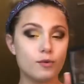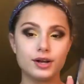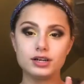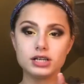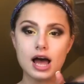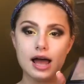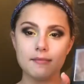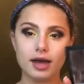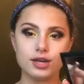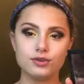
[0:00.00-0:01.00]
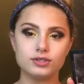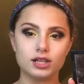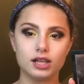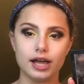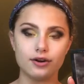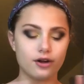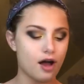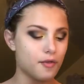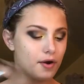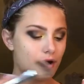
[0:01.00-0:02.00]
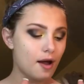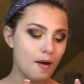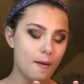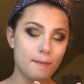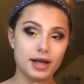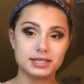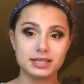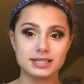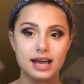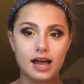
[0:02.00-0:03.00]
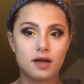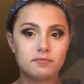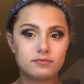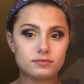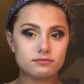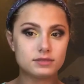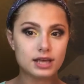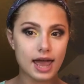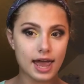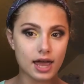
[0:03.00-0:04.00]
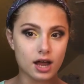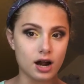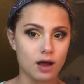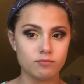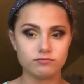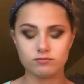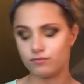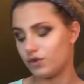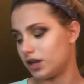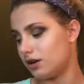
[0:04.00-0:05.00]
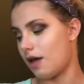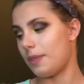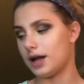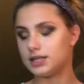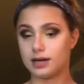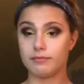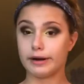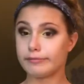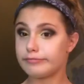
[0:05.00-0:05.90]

Wintertime, I use the lighter color, but since I'm tan, I'm really not that tan, but